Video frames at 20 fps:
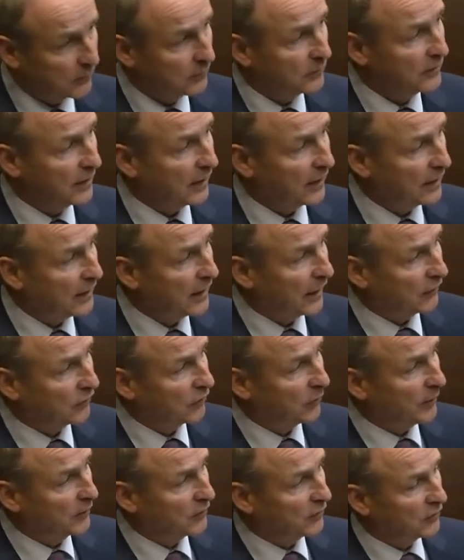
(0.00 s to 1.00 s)
taking extra
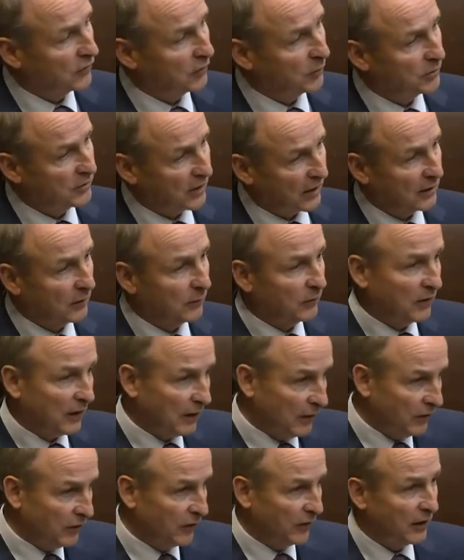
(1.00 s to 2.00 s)
measures to protect
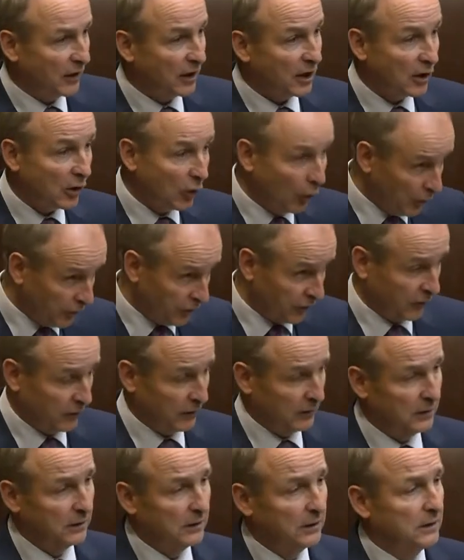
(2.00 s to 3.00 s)
themselves closer
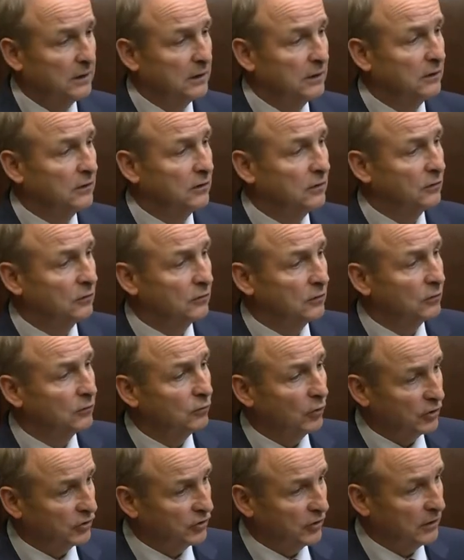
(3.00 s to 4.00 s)
to
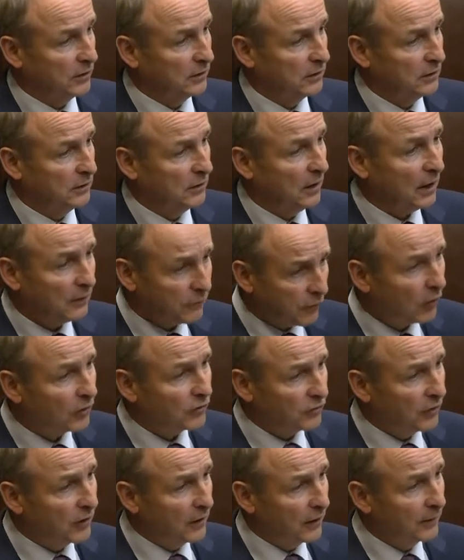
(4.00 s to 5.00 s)
Russia,
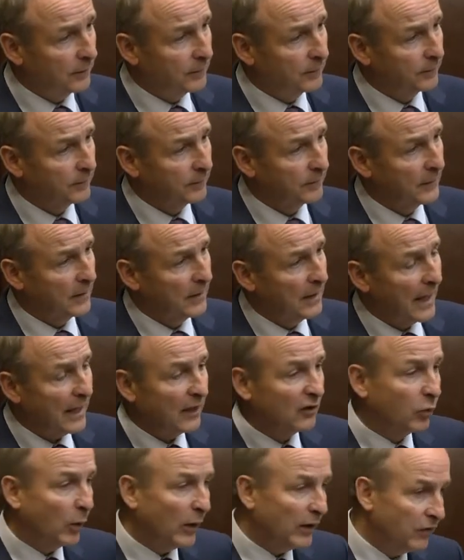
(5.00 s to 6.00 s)
unfortunately. And
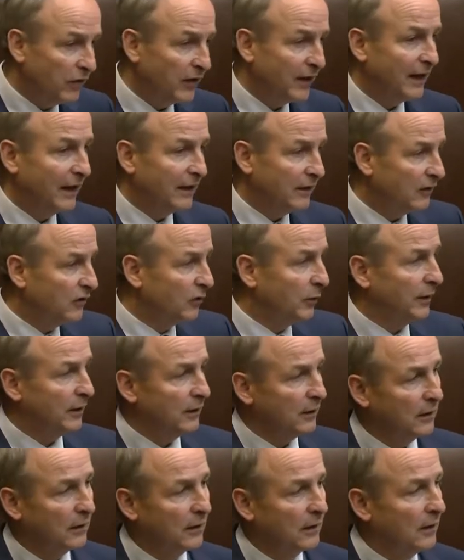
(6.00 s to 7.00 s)
it's why Finland and
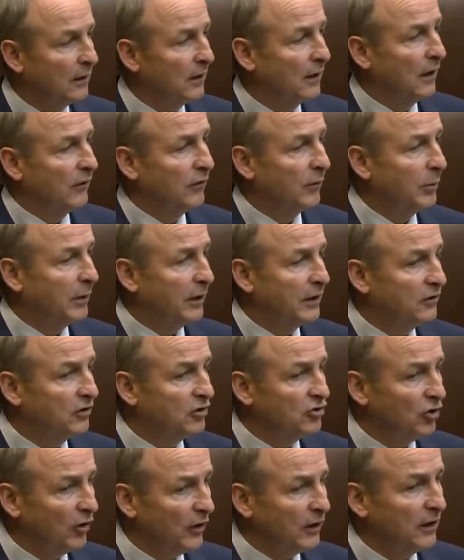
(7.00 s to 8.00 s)
Sweden have applied to
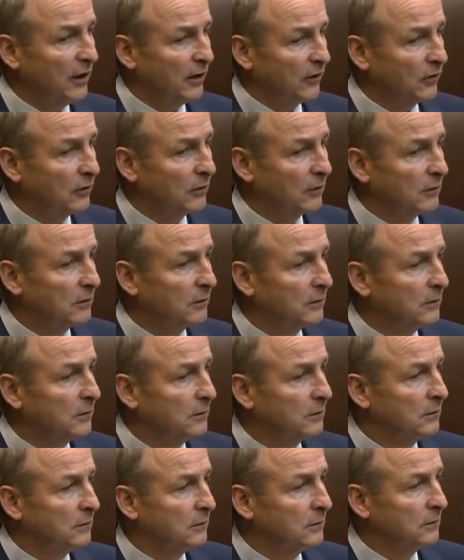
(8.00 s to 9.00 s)
join NATO.
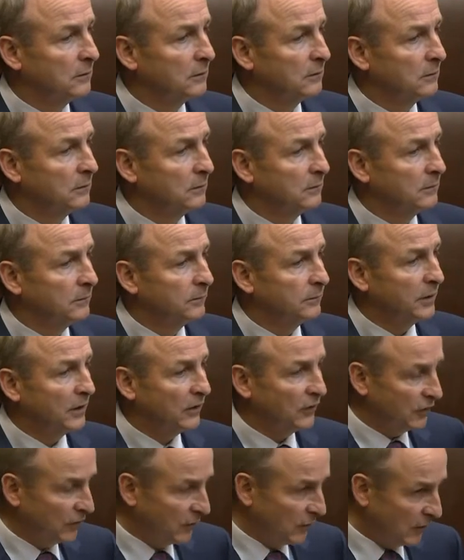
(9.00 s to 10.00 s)

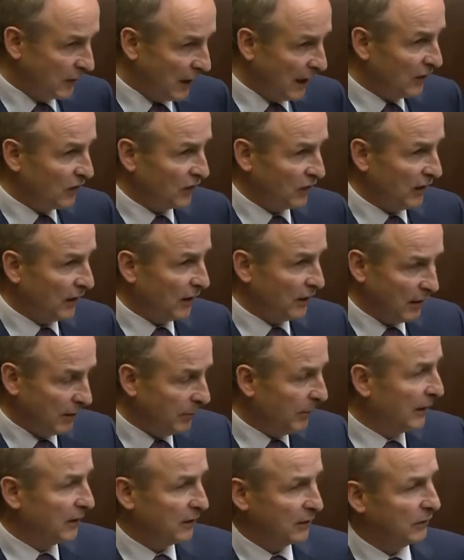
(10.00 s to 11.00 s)
Because they see it, and I
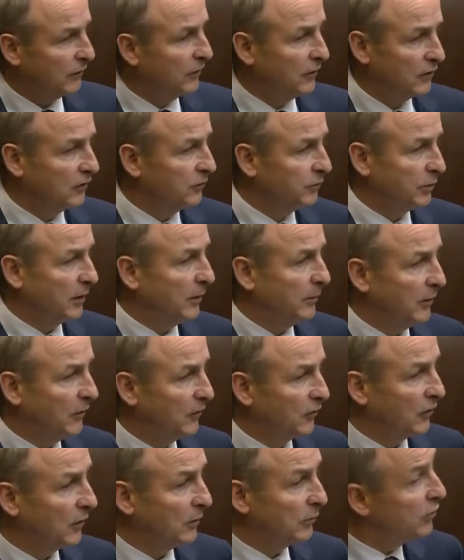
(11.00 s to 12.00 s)
met the Finnish Prime
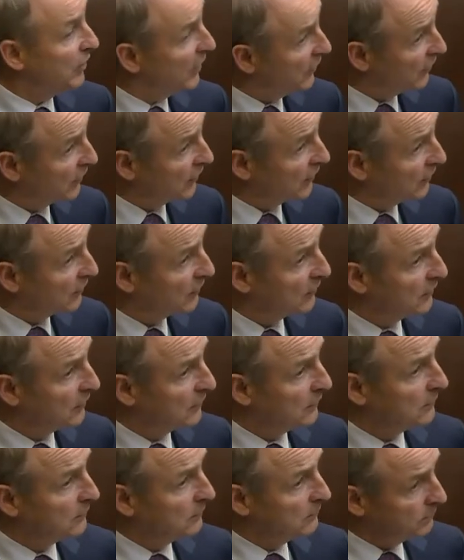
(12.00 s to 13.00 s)
Minister and President,
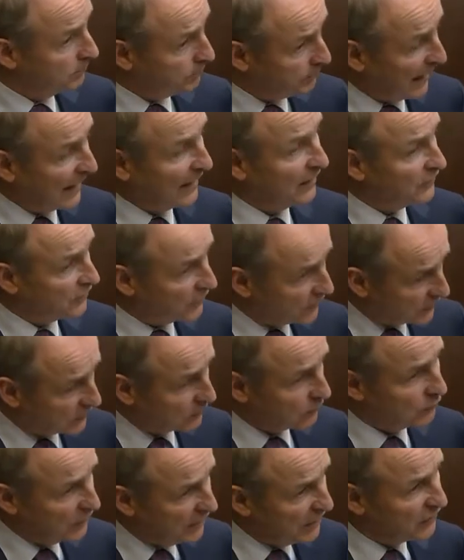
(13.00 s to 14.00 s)
balanced,
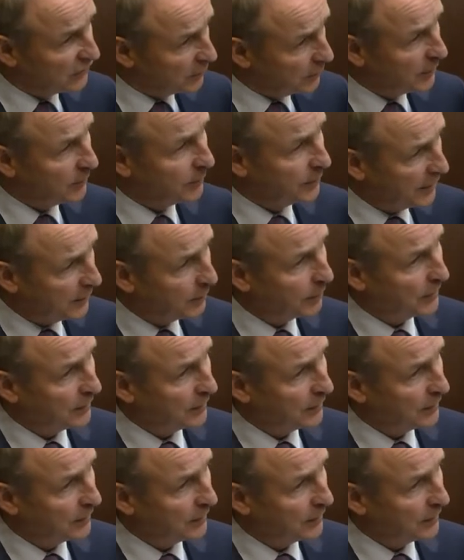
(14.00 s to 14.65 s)
reasonable people